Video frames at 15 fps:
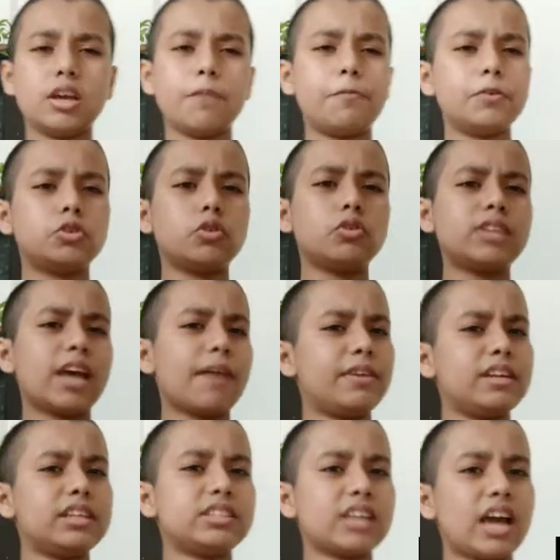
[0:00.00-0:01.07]
If we don't have
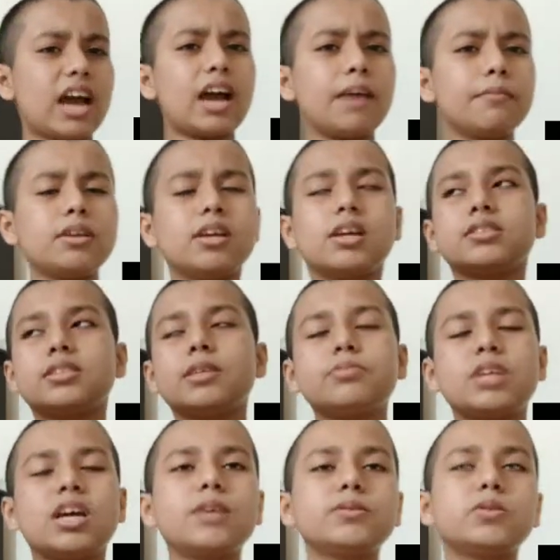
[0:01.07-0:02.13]
any time,
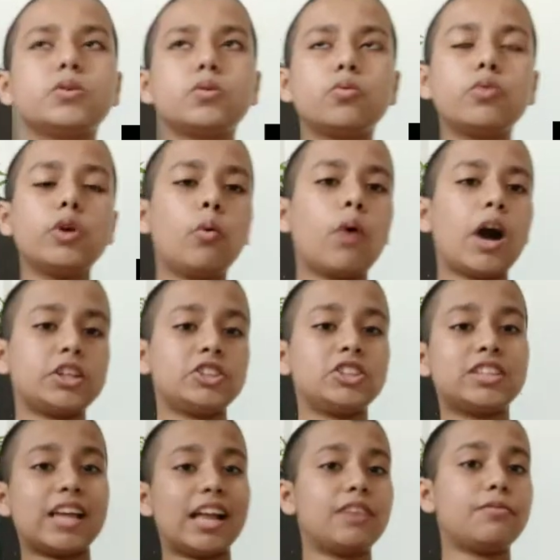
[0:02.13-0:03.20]
sometimes we
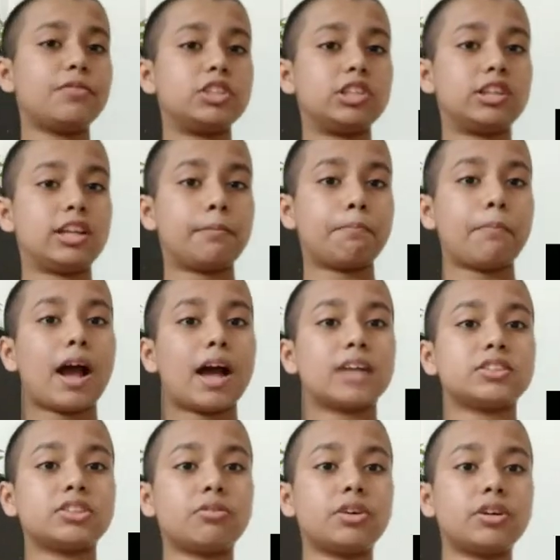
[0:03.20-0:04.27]
watch television and
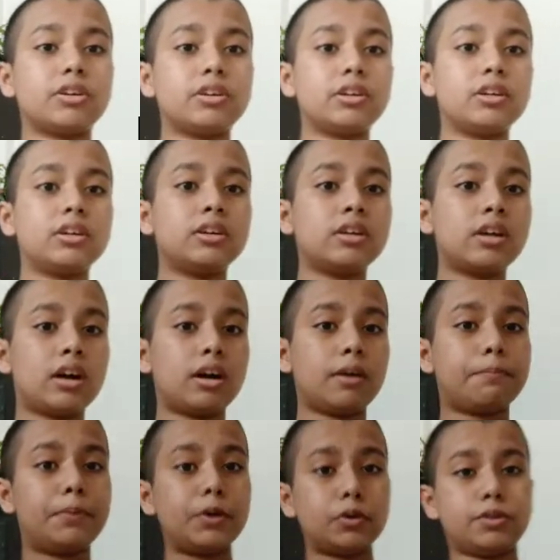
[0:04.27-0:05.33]
pass our
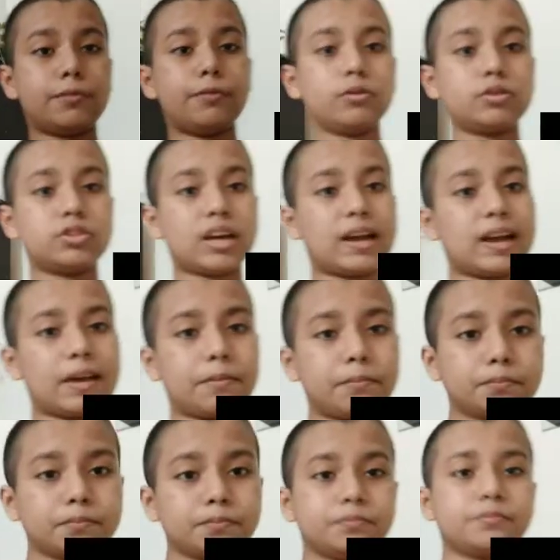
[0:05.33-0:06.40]
beautiful time.